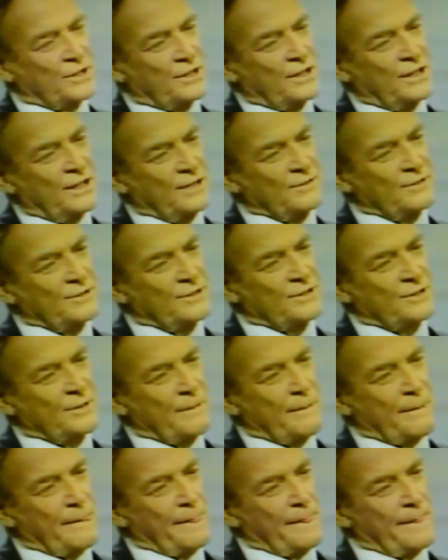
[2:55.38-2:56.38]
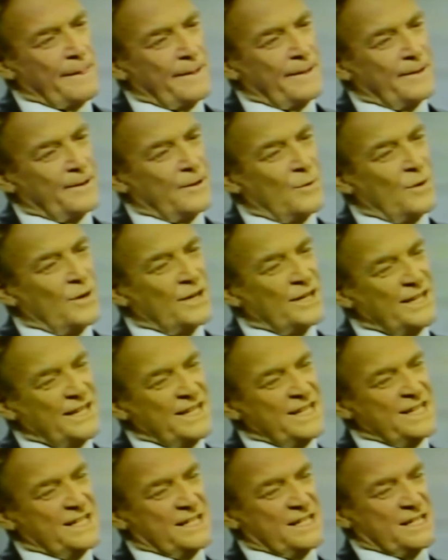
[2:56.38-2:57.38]
Congress don't want to
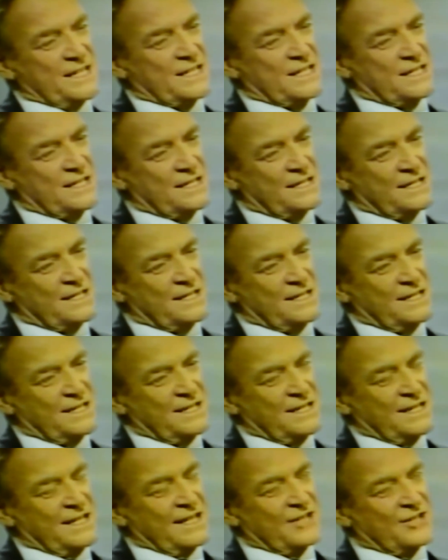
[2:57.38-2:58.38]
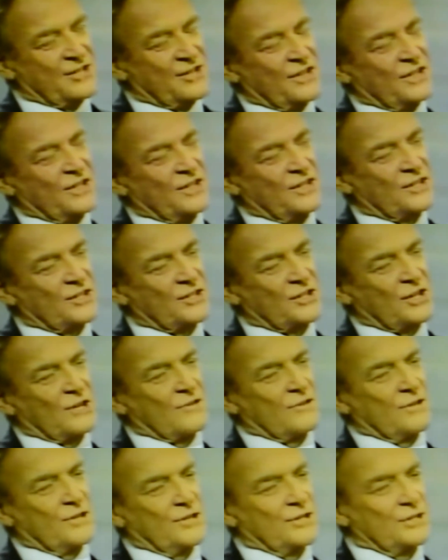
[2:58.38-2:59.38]
hear this. And so they
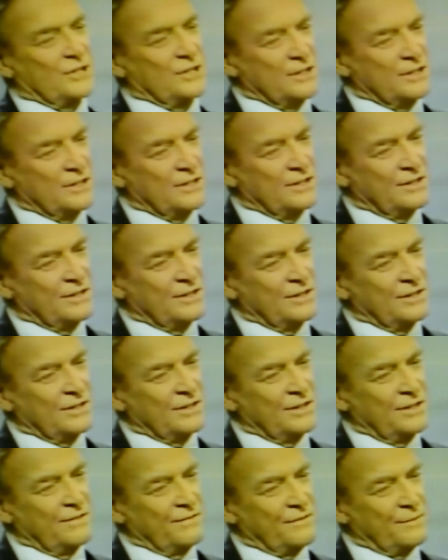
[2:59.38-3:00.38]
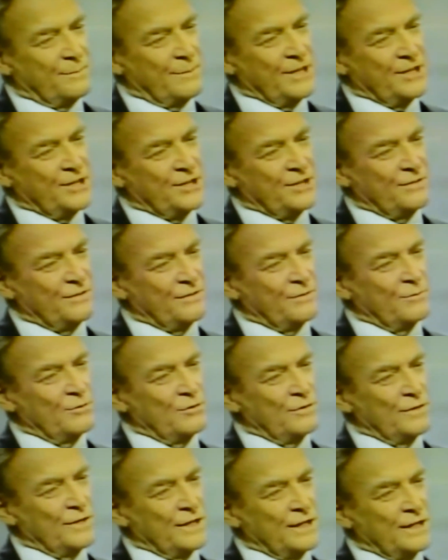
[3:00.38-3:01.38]
discourage information from moving